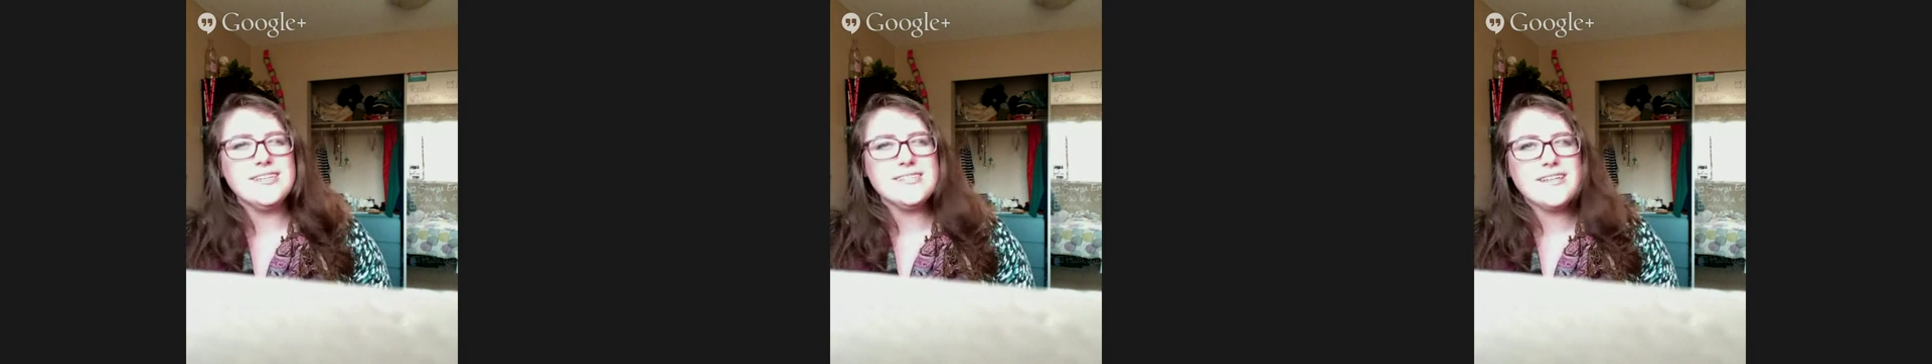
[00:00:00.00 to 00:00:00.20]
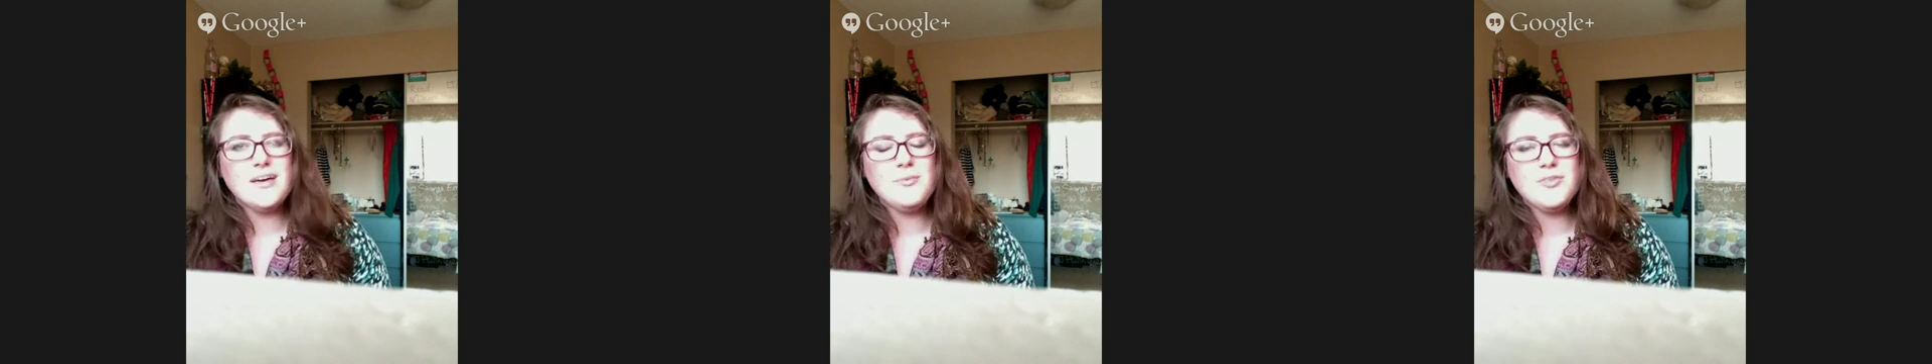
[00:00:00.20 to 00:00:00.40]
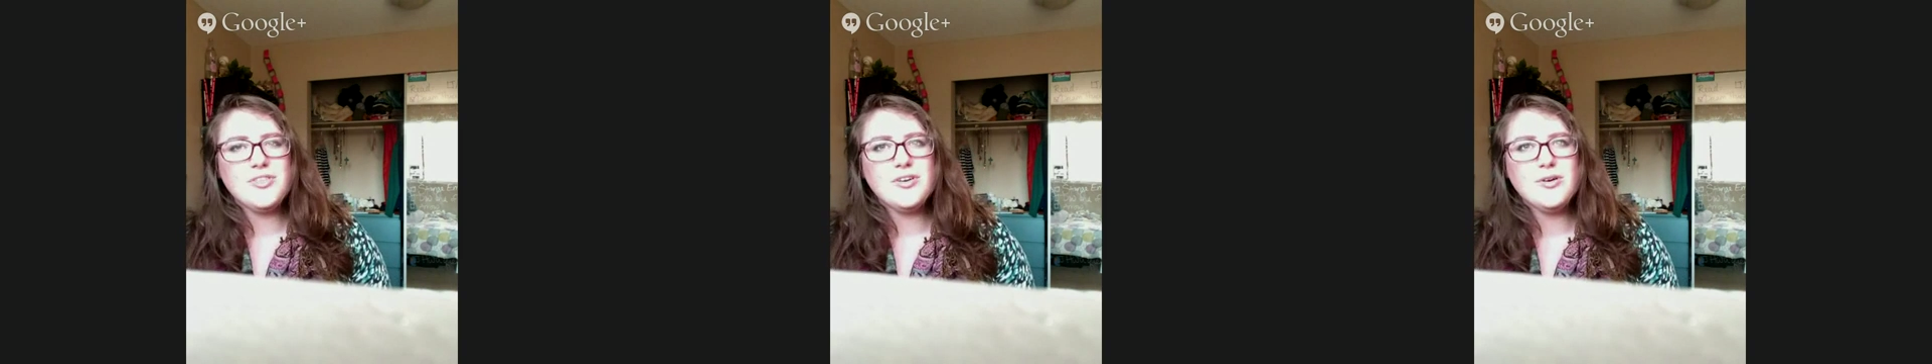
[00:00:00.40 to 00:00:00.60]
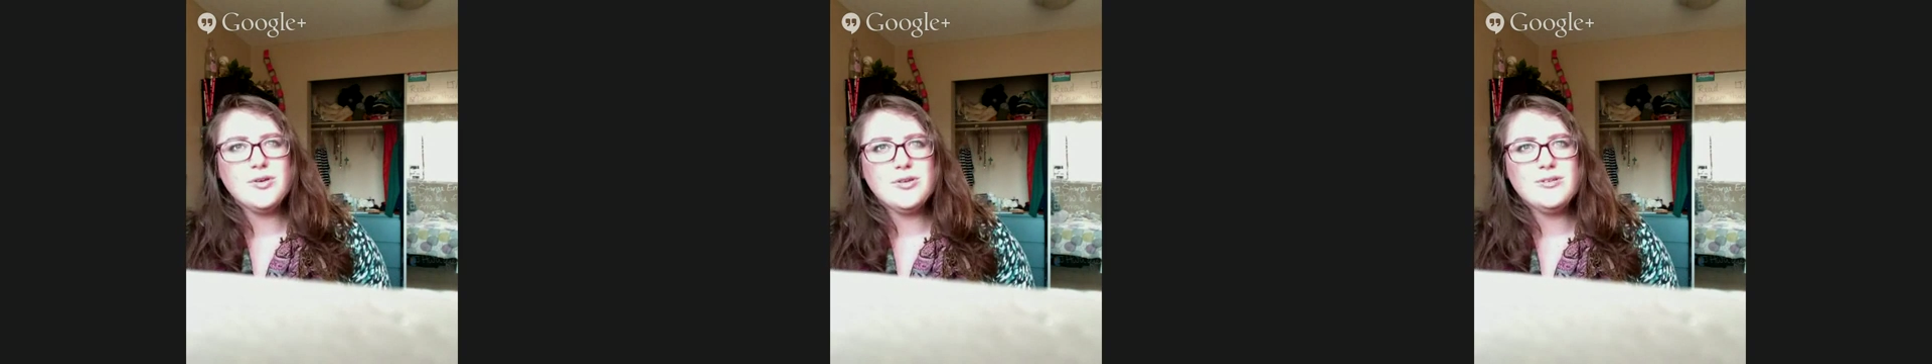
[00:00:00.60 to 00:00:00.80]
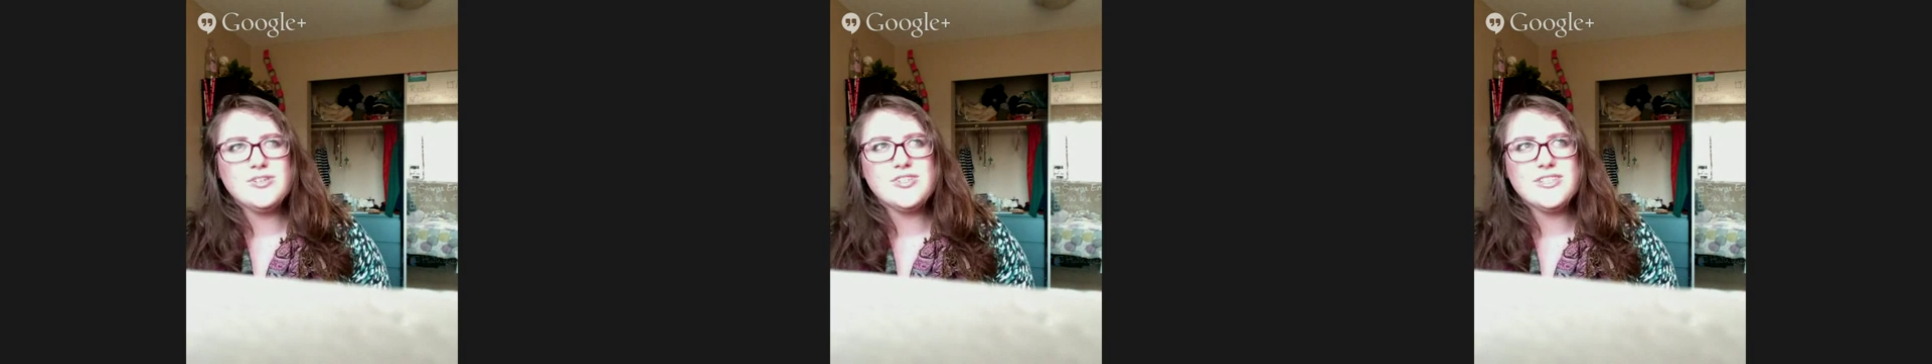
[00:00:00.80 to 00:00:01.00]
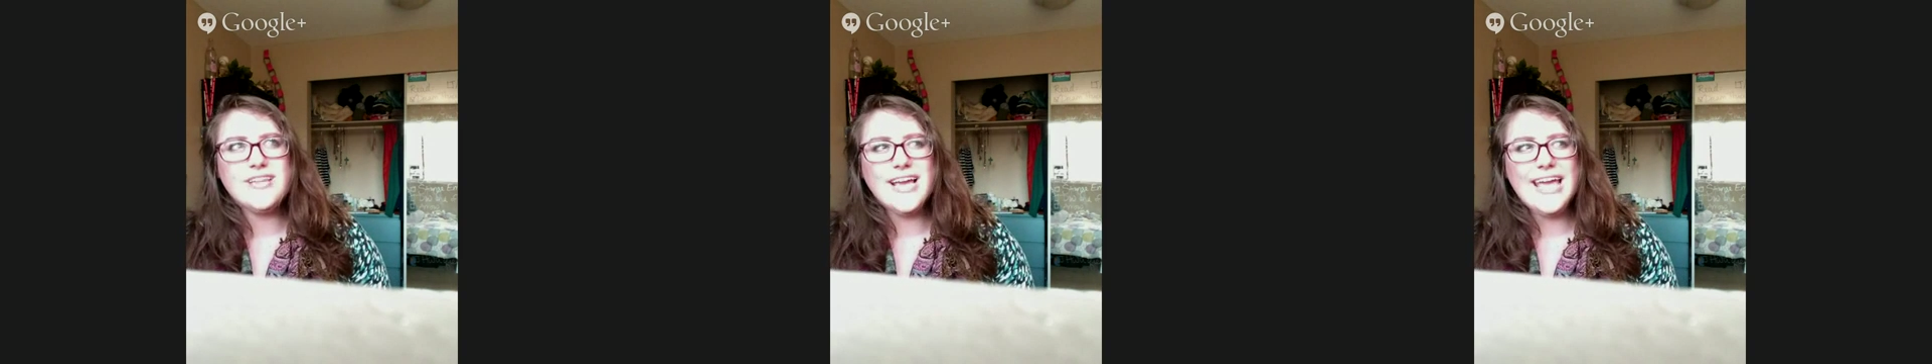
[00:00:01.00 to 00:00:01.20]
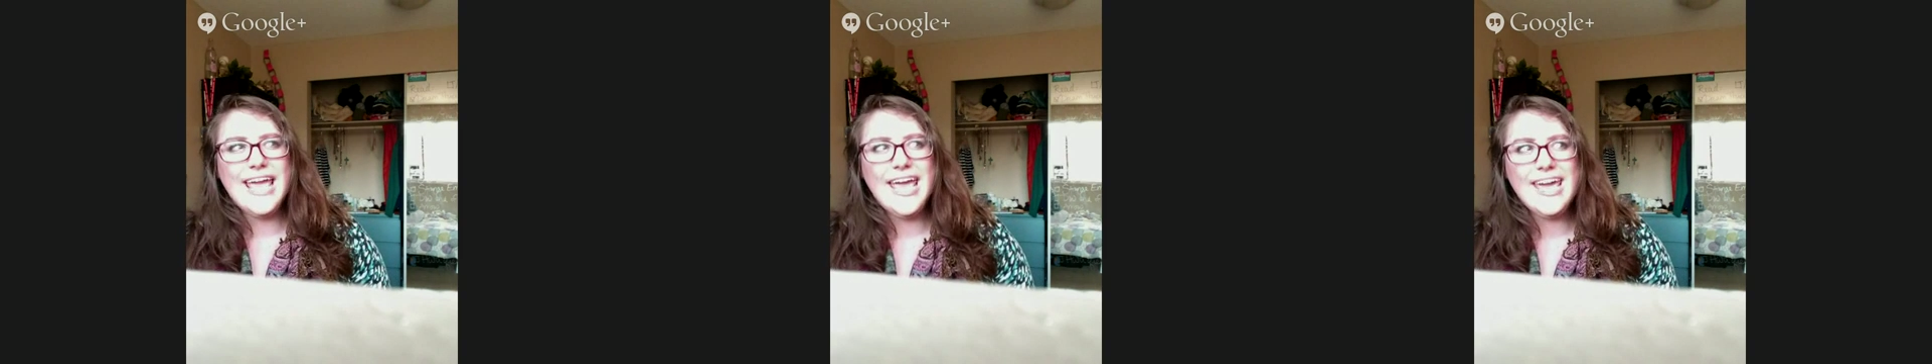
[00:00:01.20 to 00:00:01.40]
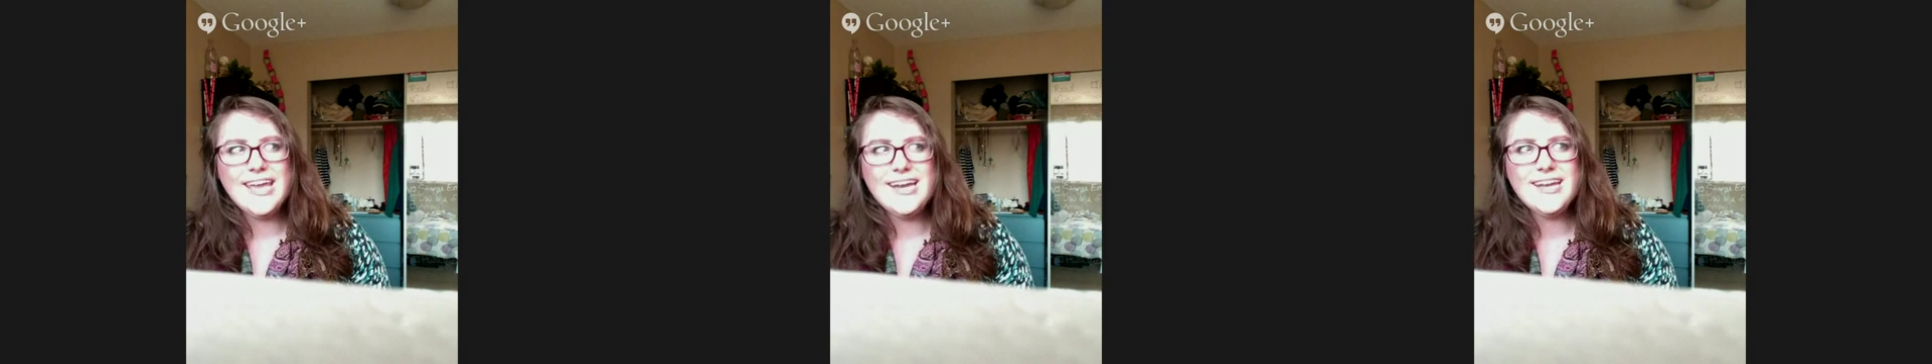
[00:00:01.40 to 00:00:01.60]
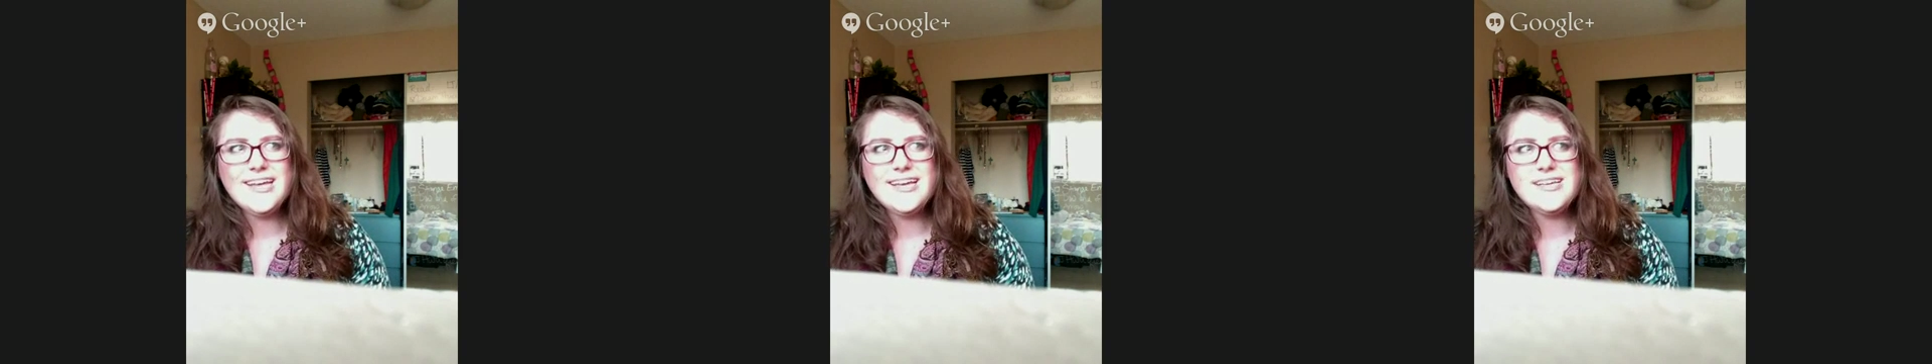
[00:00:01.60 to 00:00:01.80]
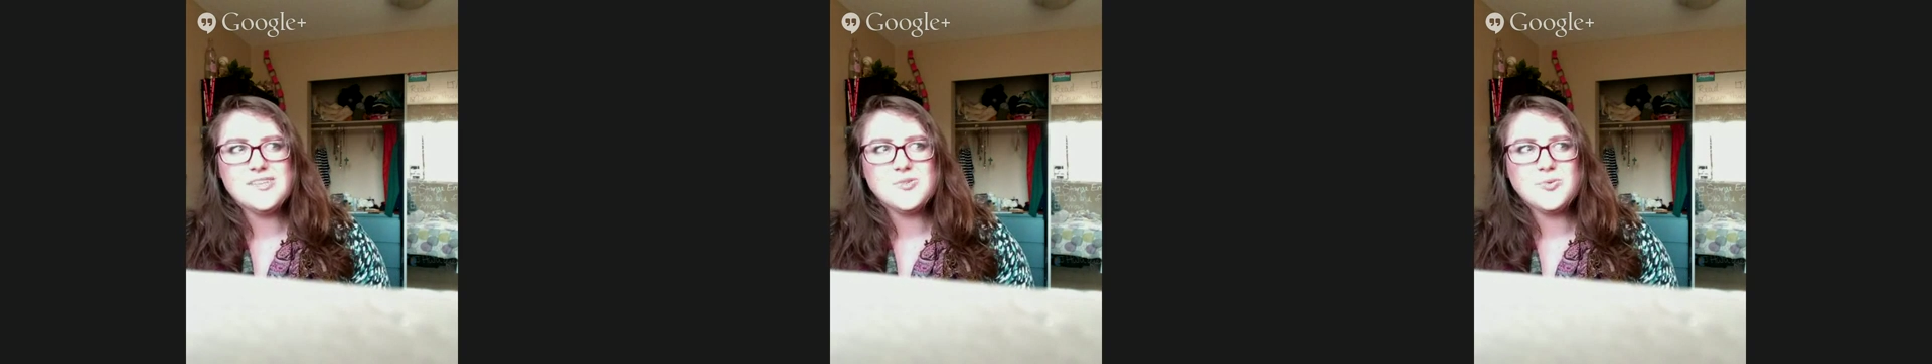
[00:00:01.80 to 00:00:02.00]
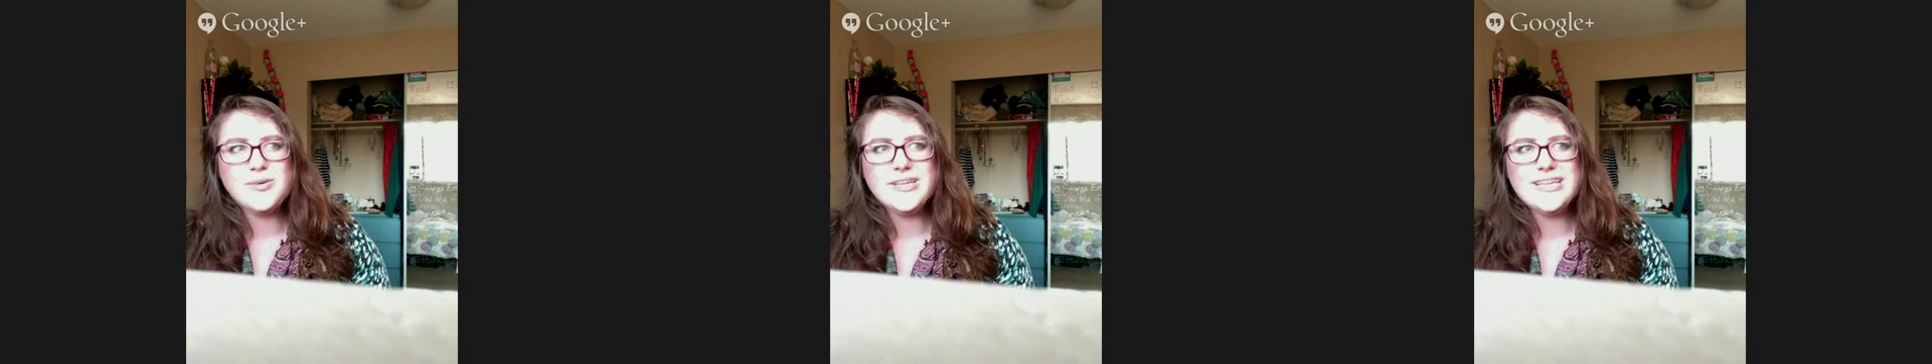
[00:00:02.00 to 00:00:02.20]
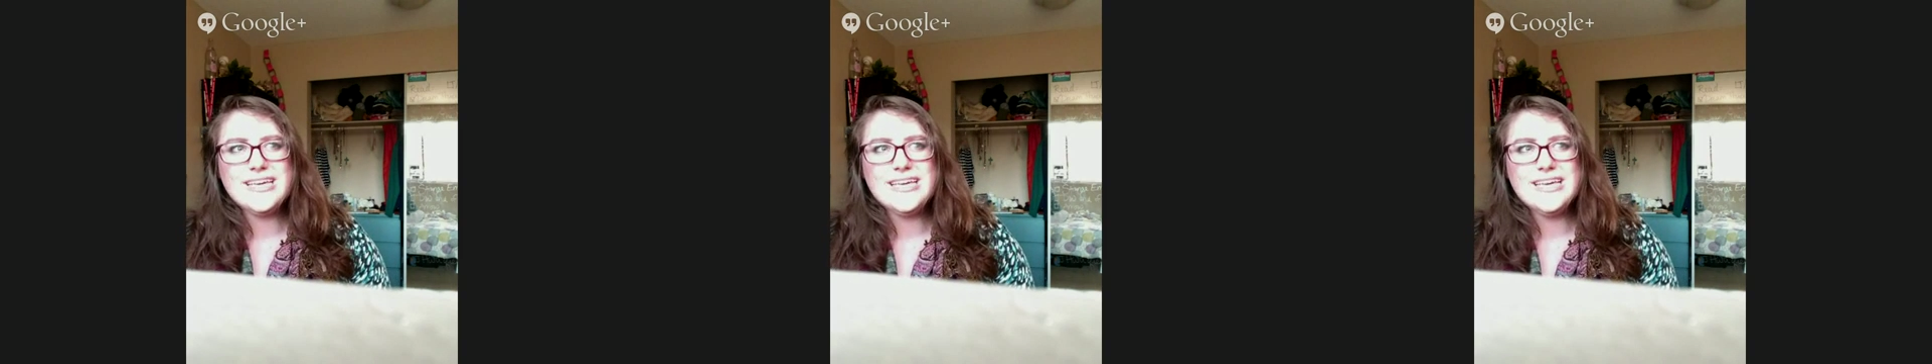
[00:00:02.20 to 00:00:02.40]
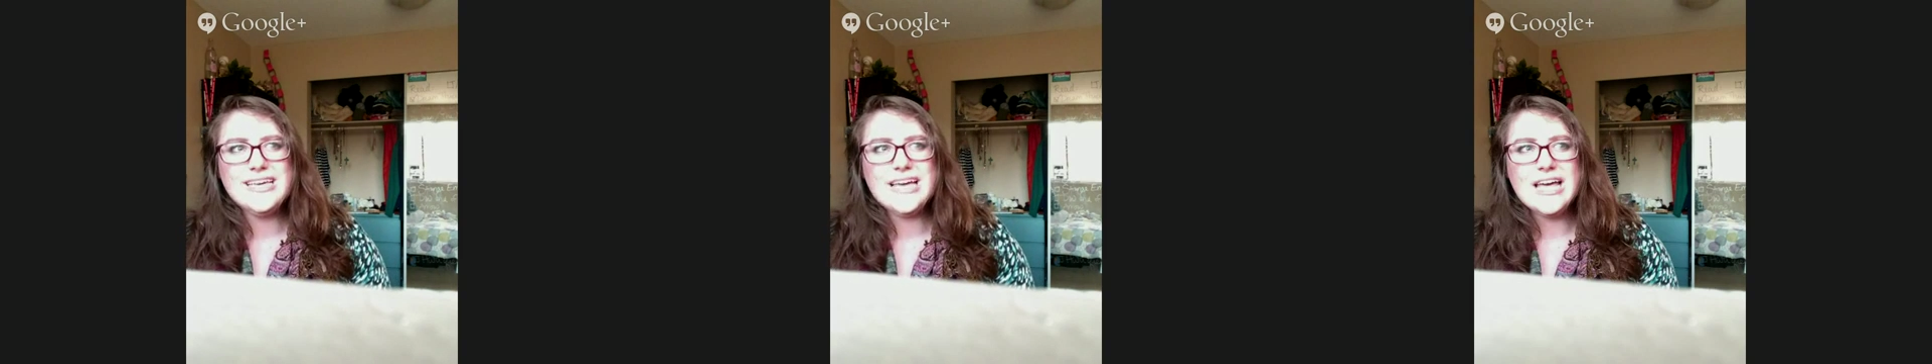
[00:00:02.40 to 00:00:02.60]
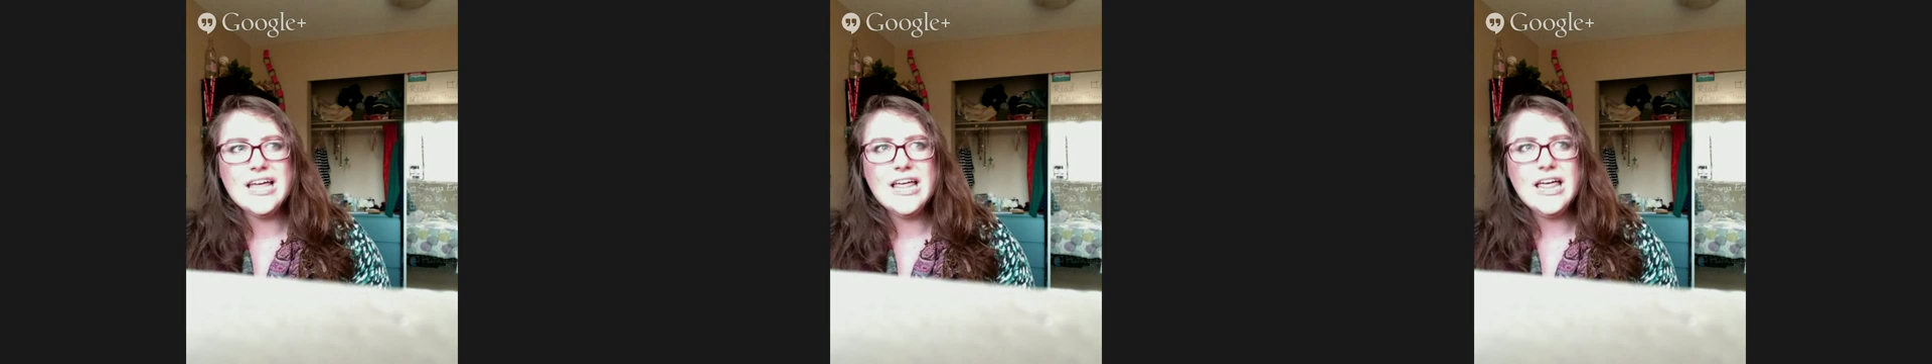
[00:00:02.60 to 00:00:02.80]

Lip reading: to come to the conclusion that Canada is really